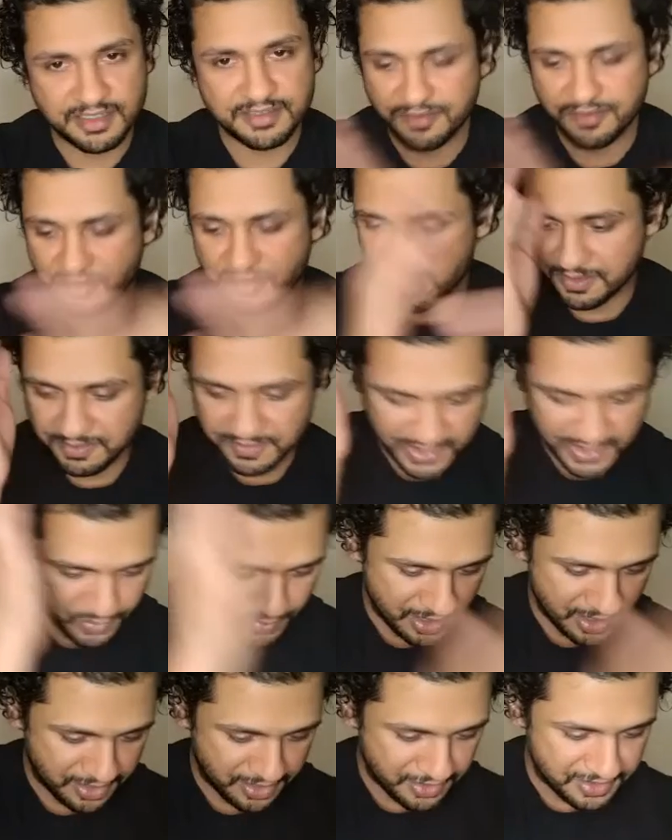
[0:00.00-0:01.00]
from
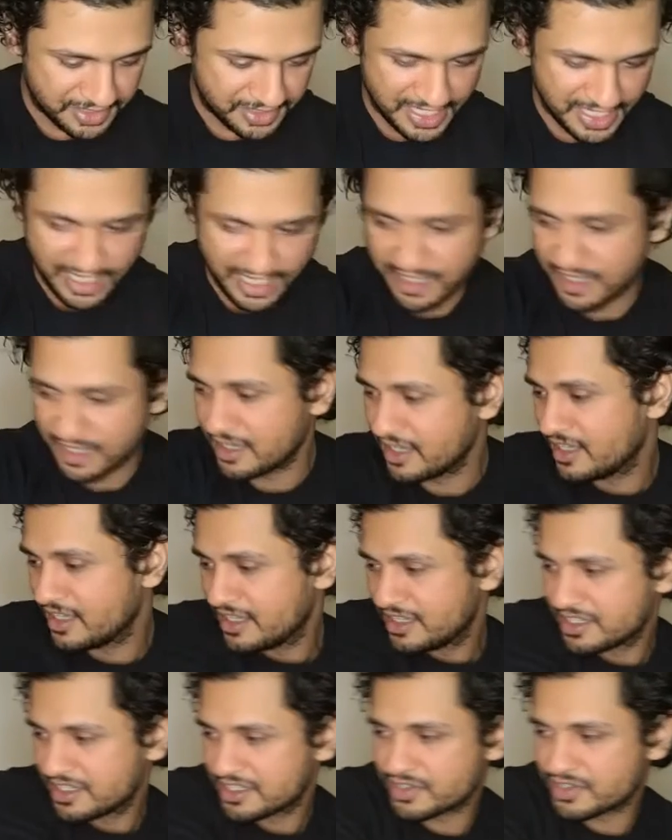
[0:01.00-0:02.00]
2013
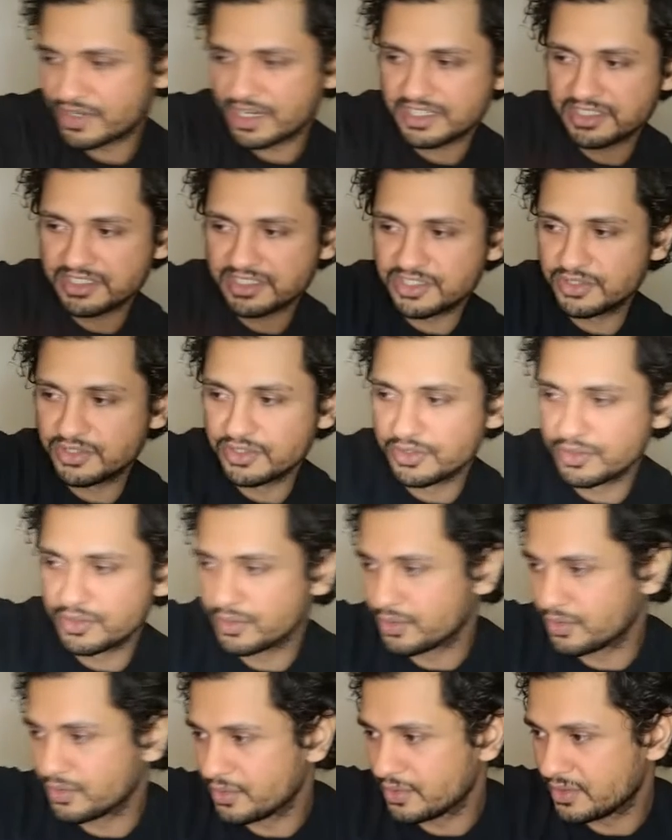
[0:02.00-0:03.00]
straight
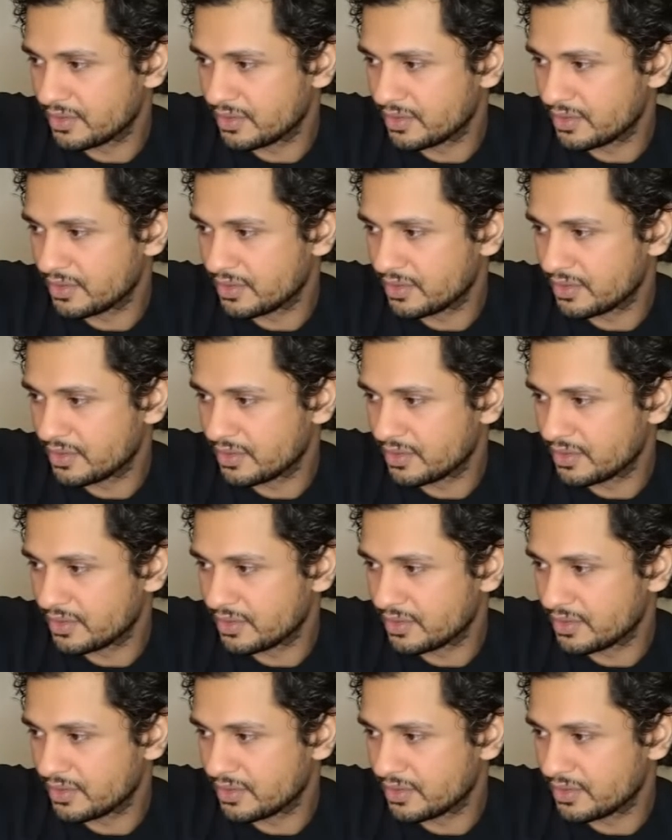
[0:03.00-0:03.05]
to